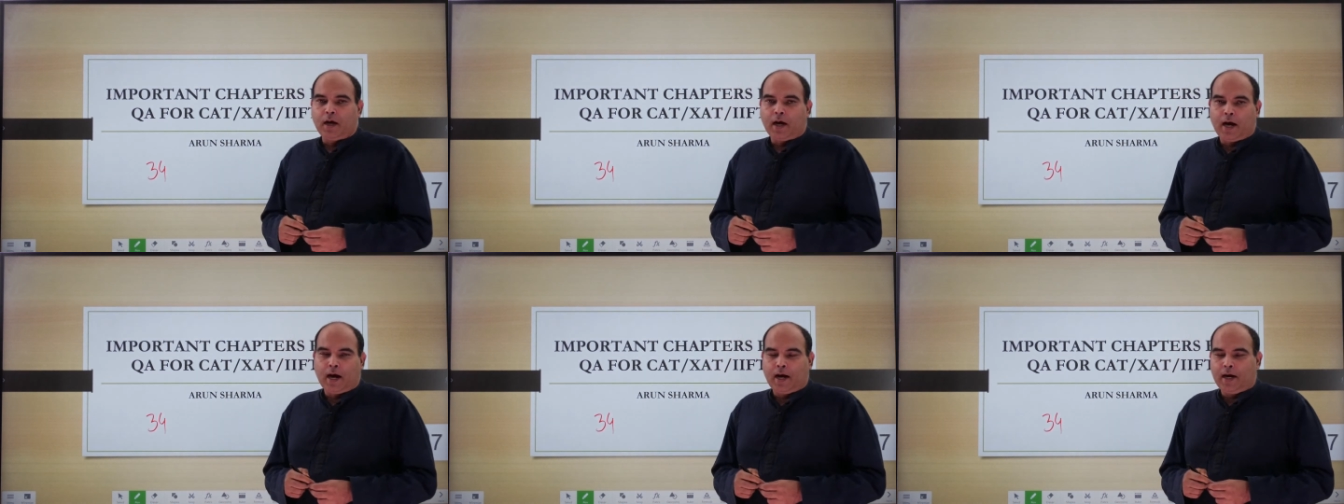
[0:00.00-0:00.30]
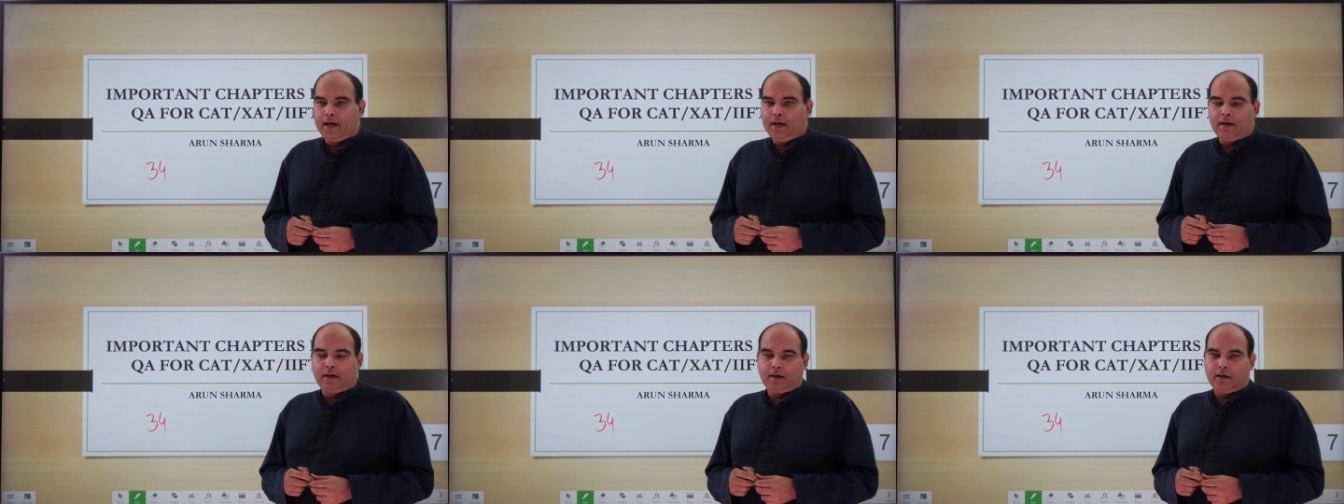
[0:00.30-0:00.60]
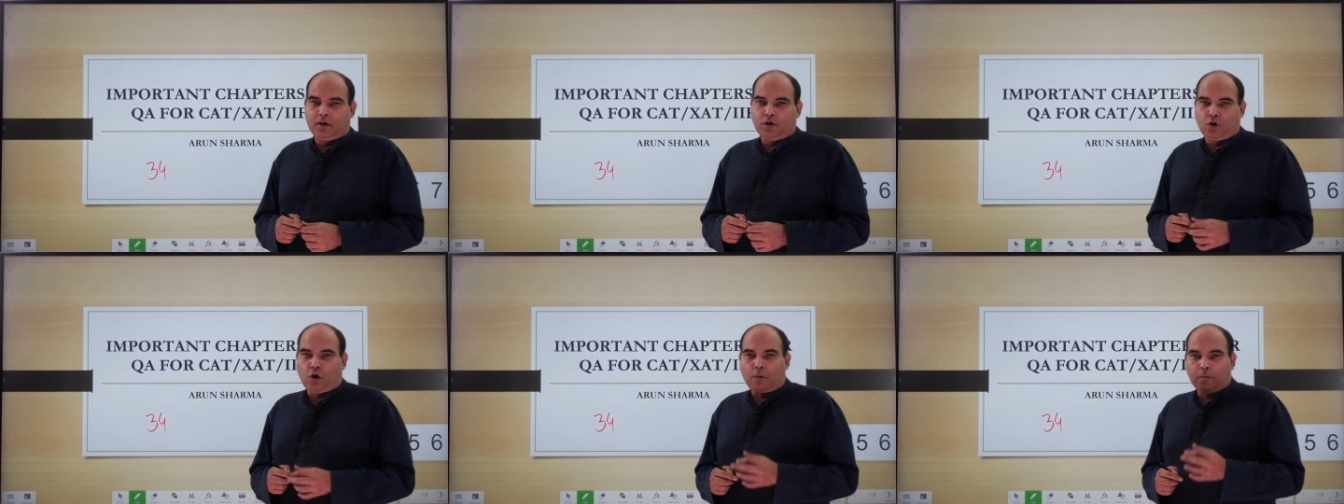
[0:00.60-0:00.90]
And
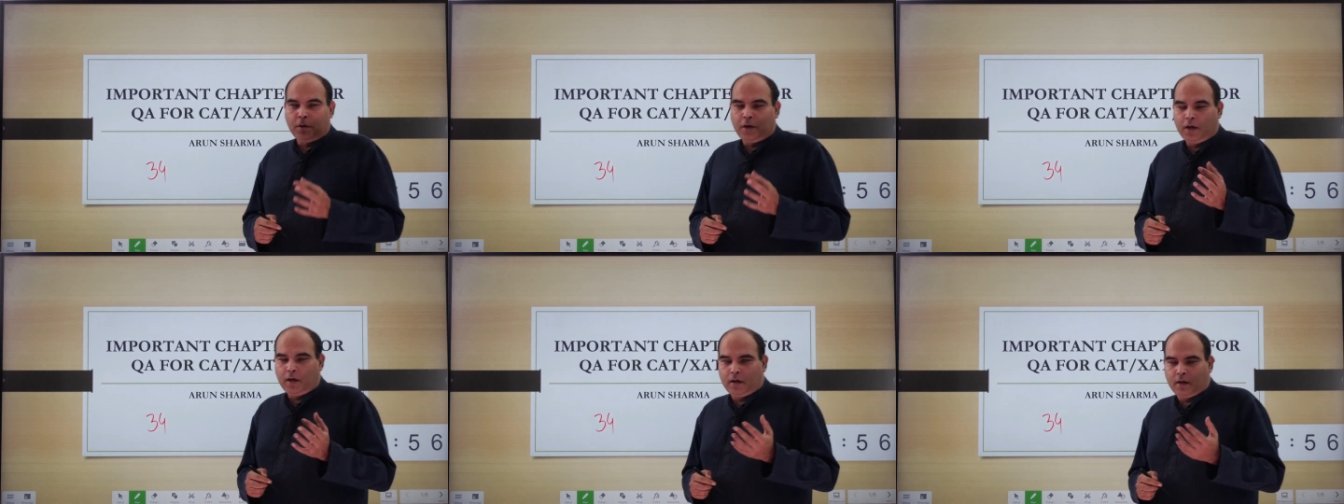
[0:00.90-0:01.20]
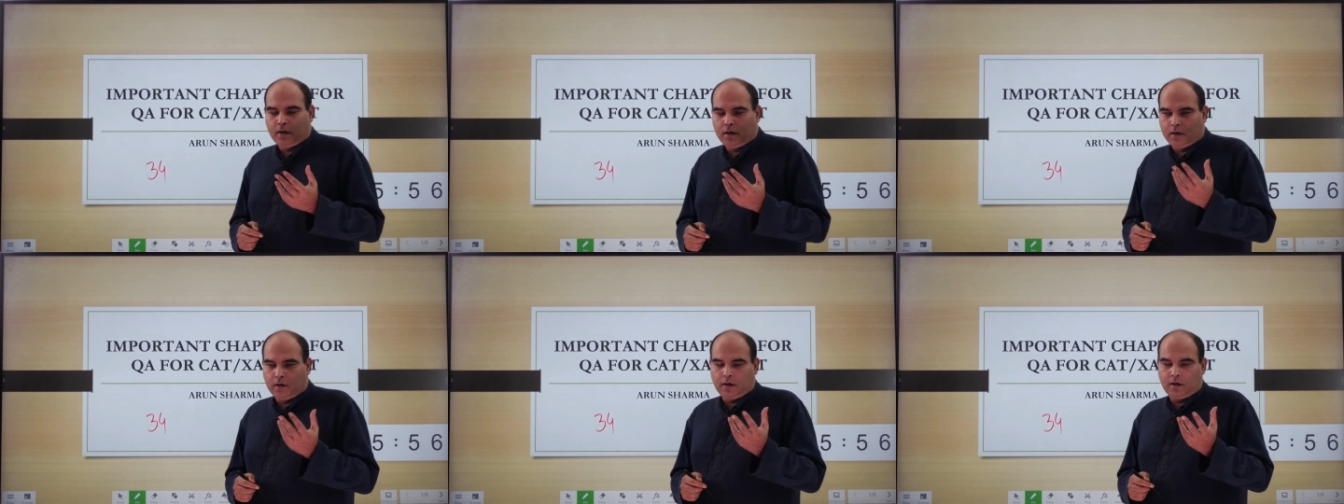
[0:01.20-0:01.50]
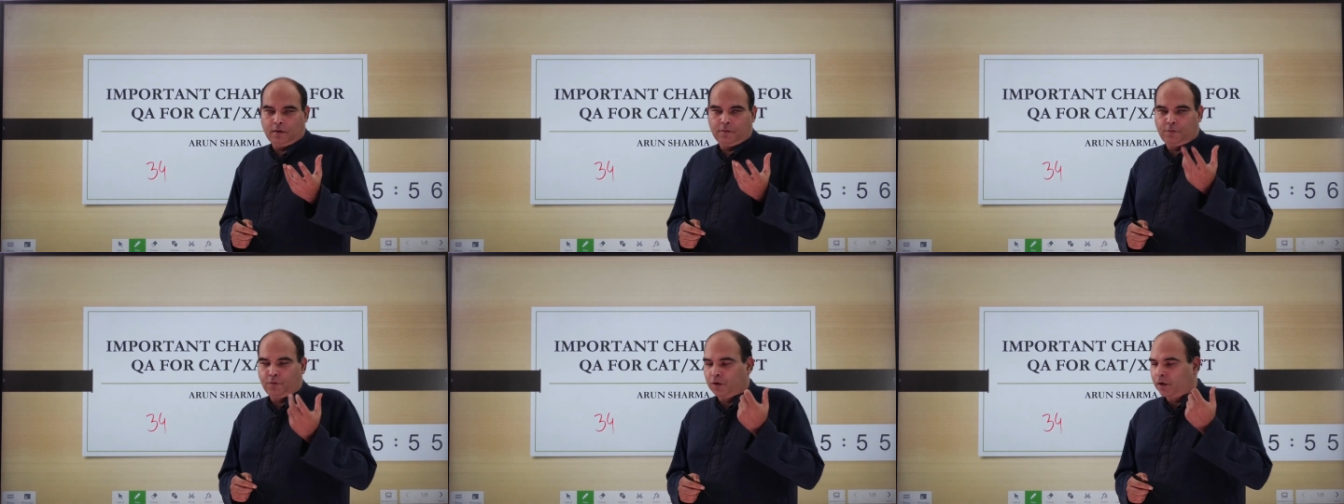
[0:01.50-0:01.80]
uh, normally, uh,
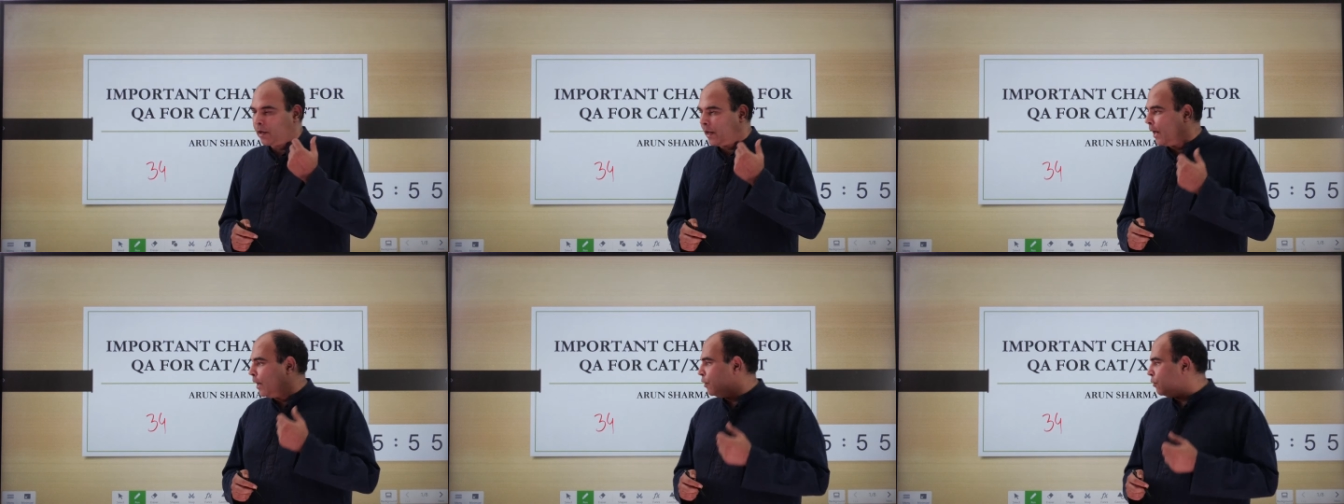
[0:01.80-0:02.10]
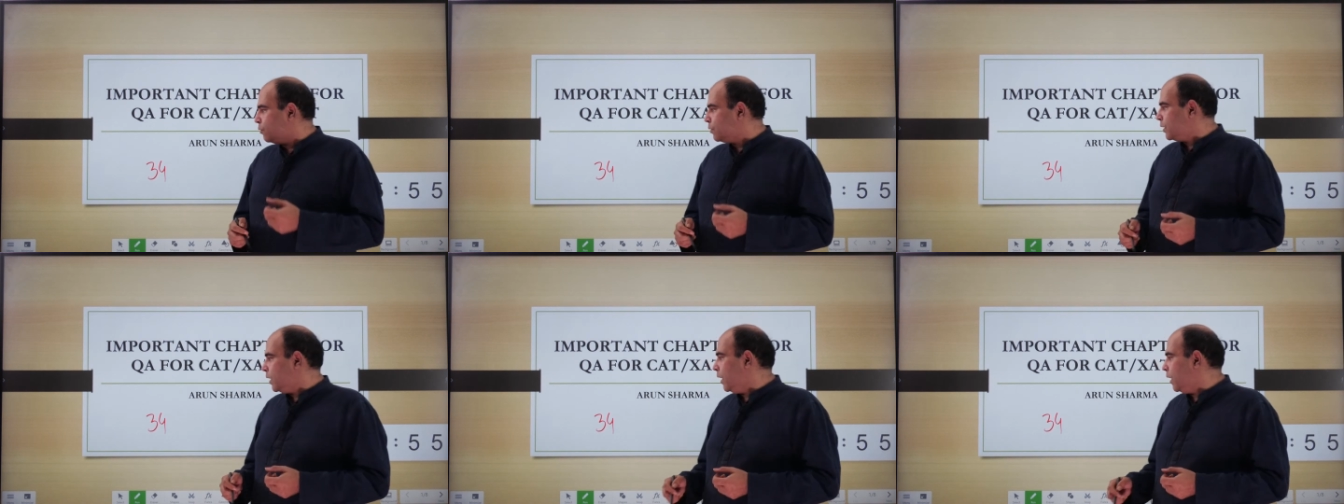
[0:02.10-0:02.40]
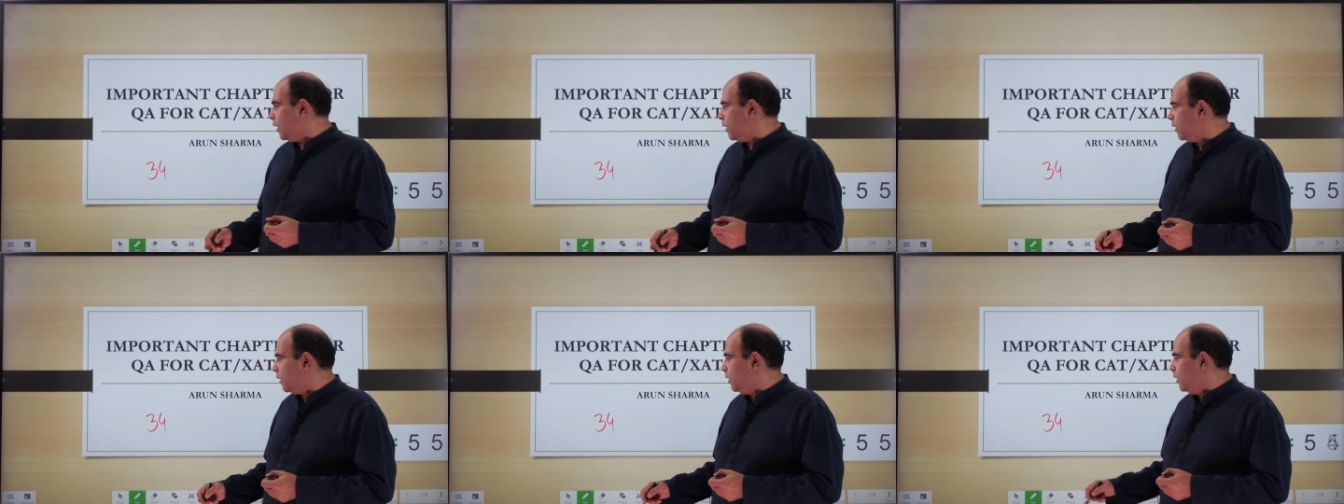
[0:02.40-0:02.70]
if you are trying to
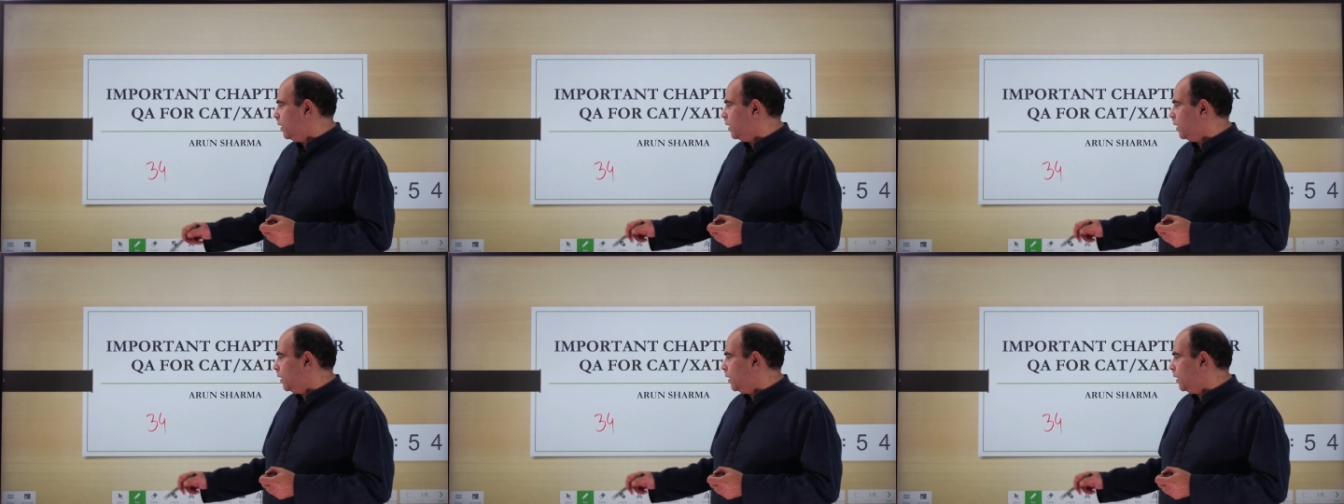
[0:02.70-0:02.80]
say